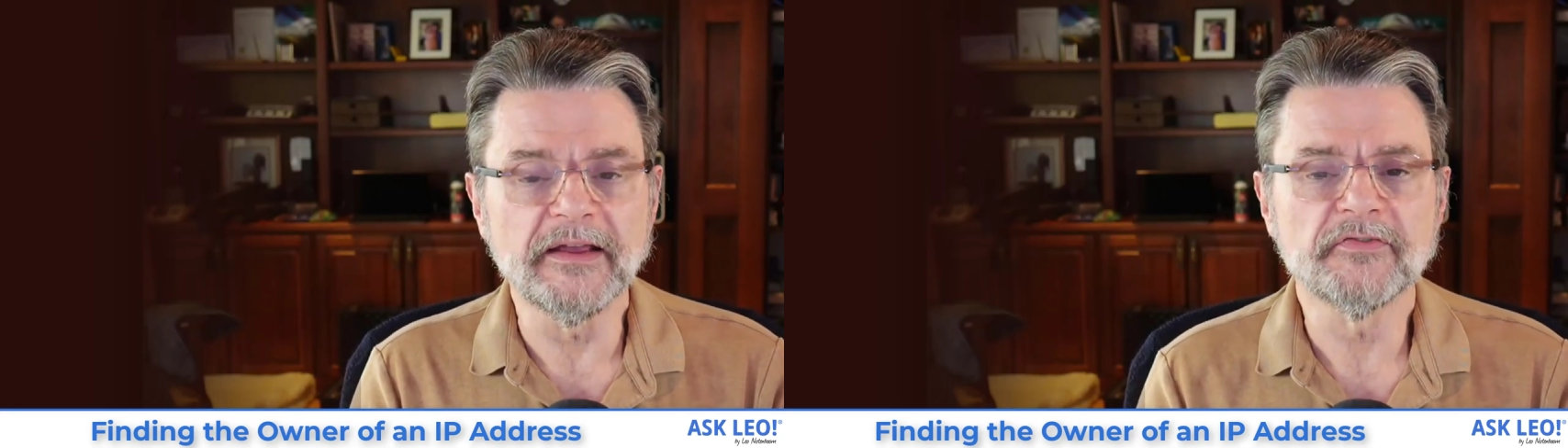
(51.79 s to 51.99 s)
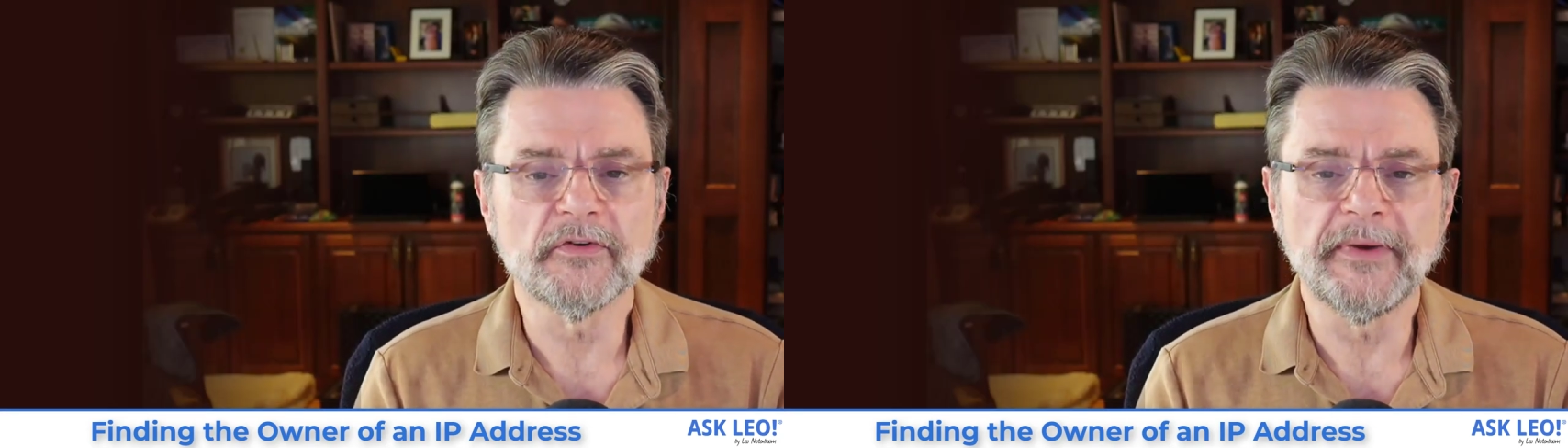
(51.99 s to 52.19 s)

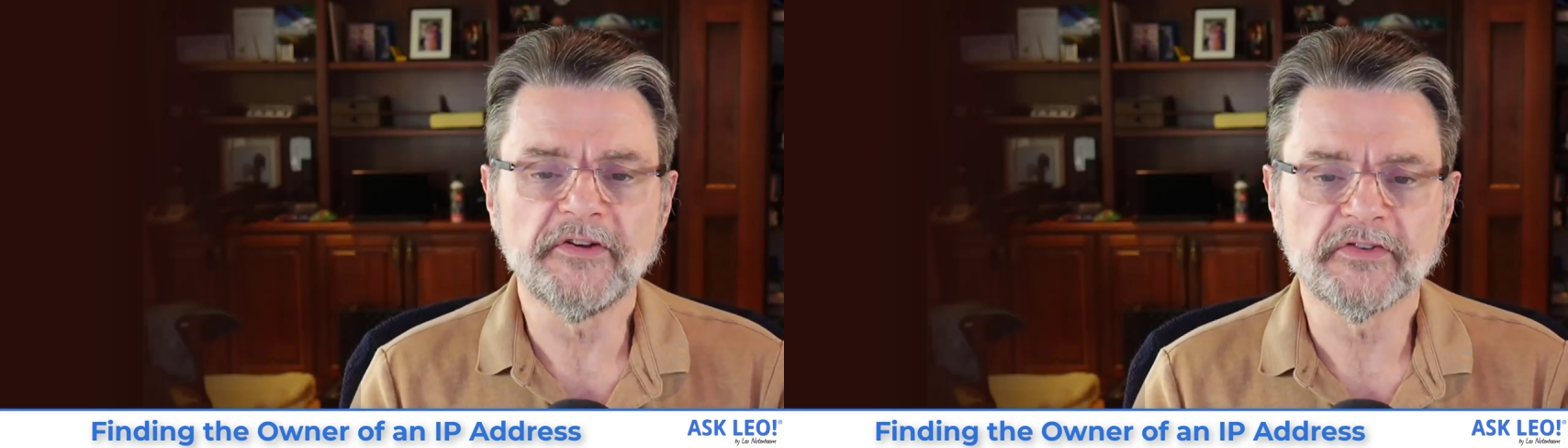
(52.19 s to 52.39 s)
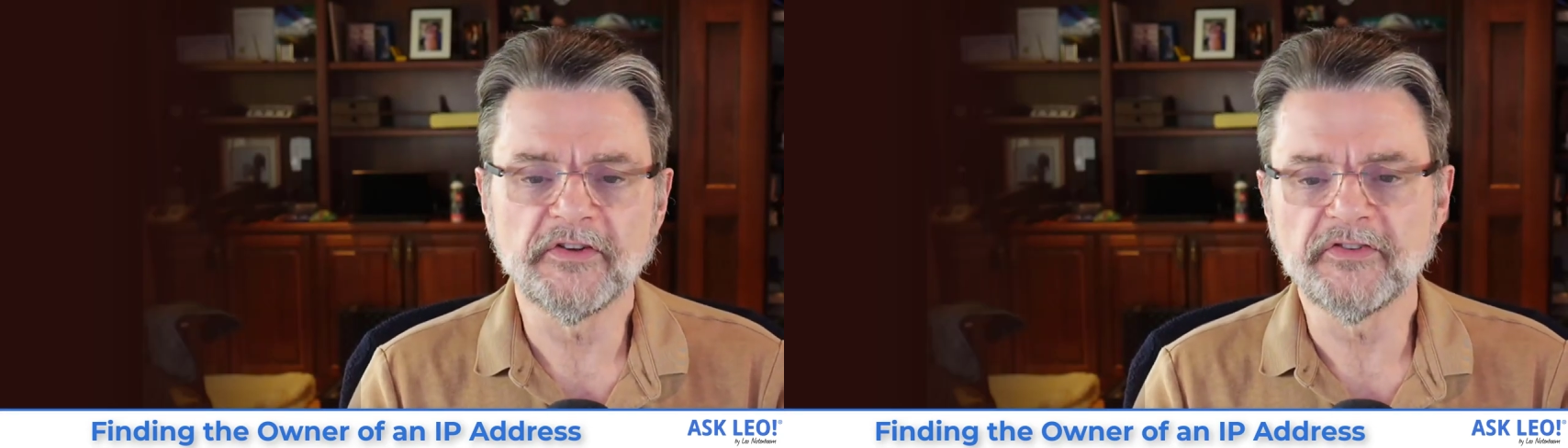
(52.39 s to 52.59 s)

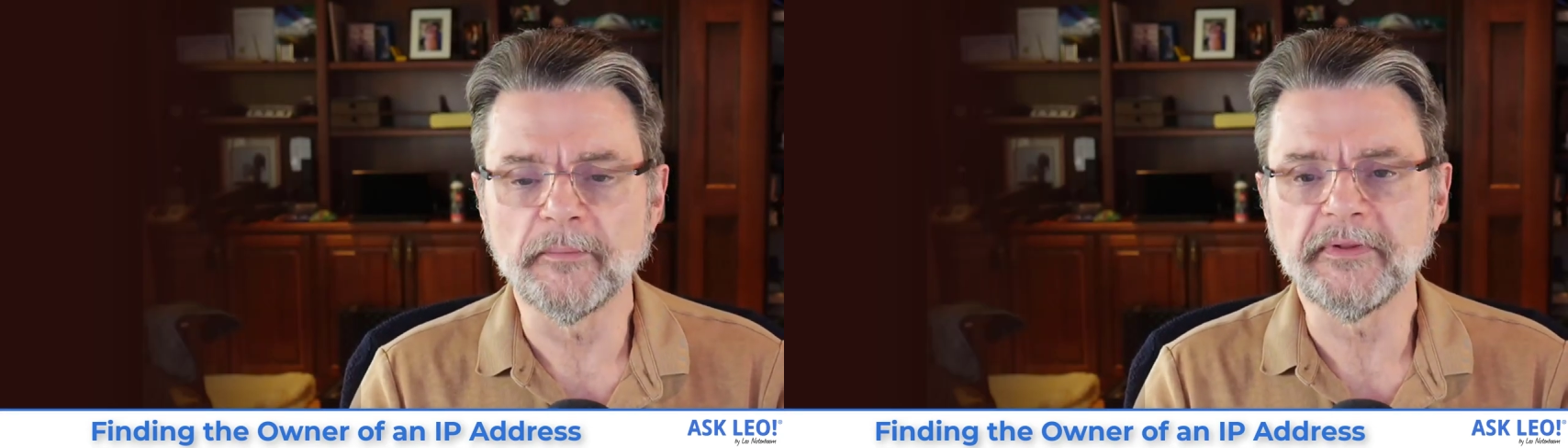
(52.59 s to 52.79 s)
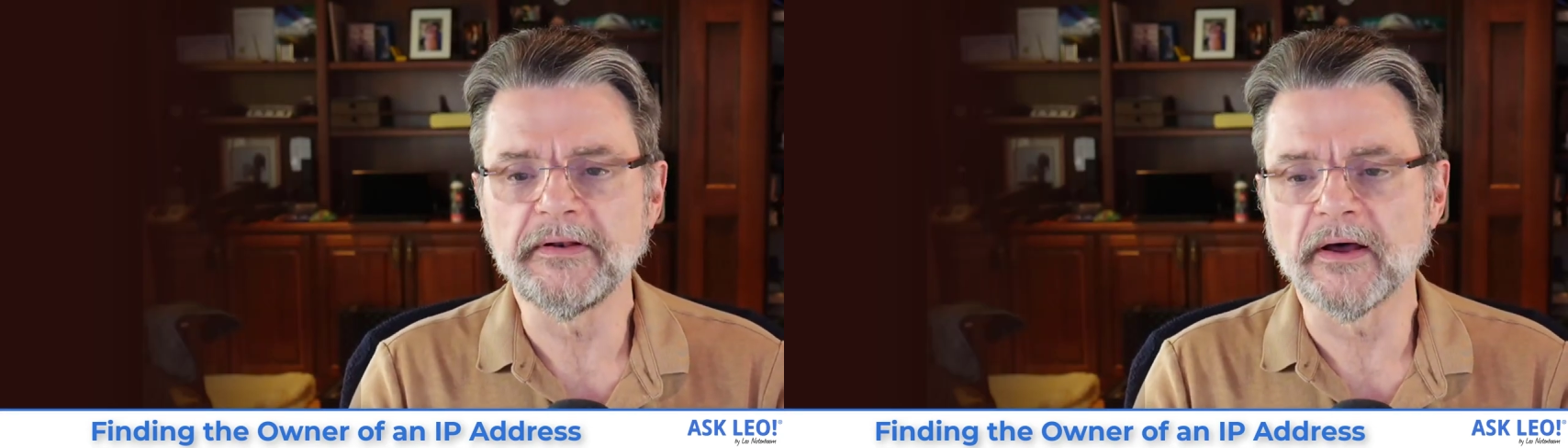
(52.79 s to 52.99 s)
information is
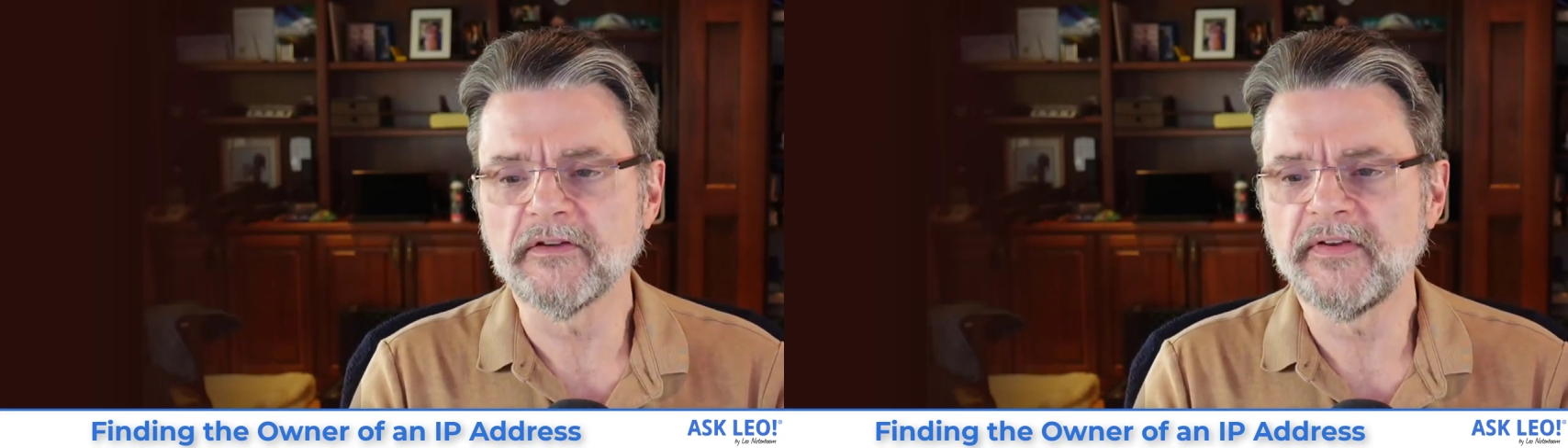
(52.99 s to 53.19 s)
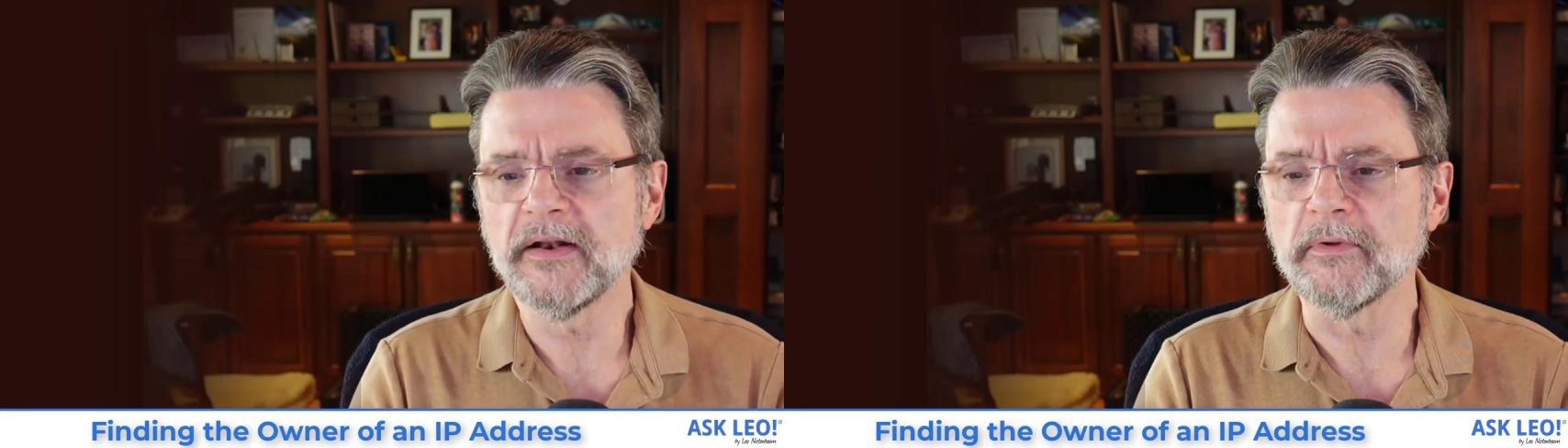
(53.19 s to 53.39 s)
simply not
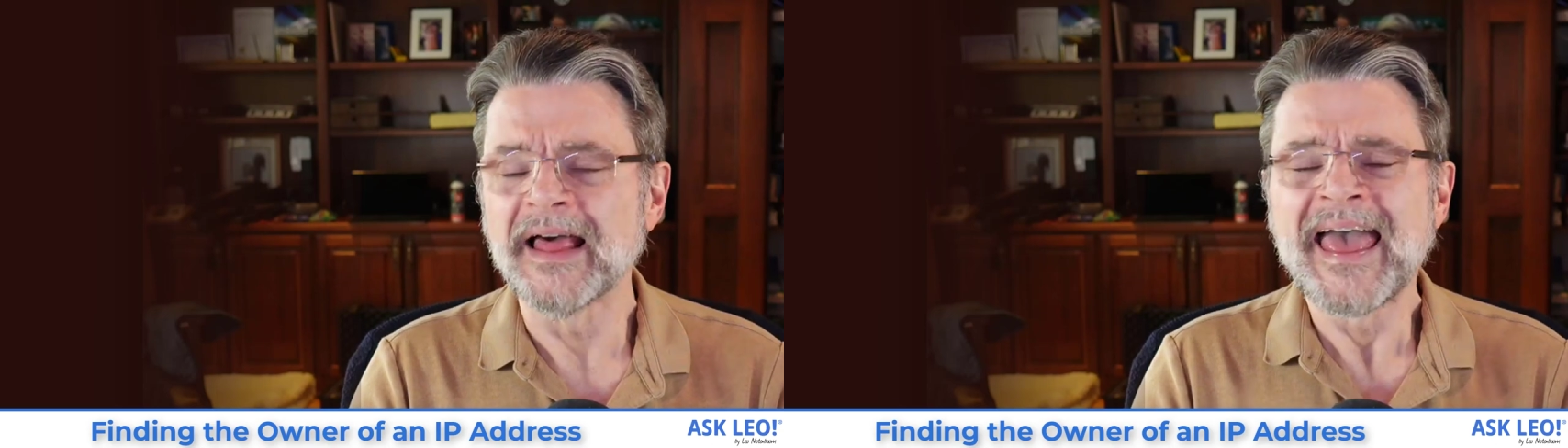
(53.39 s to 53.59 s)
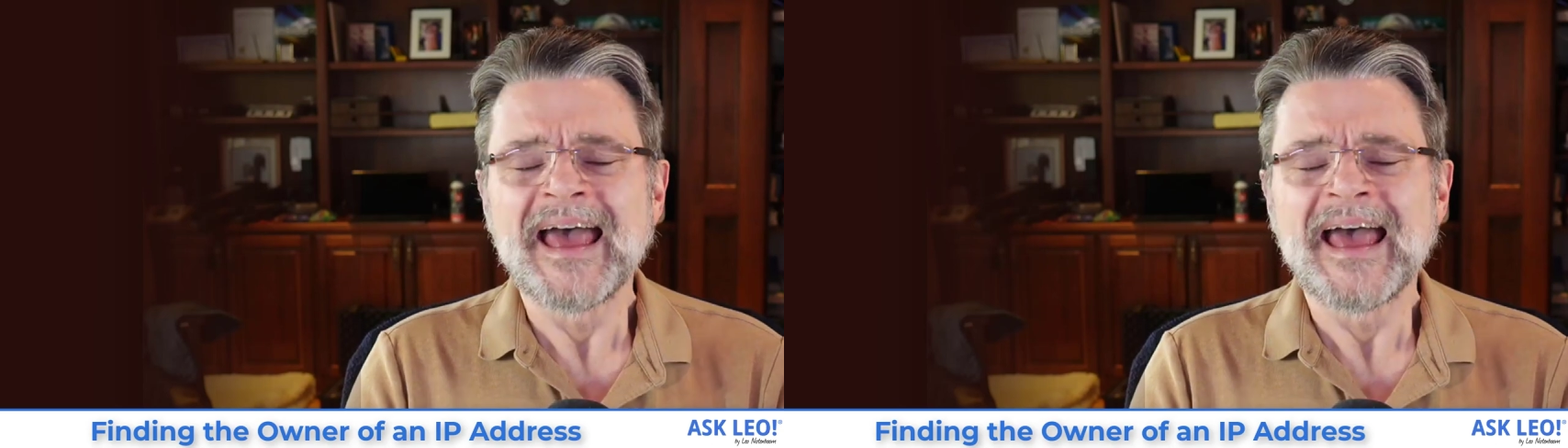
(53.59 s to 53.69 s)
available.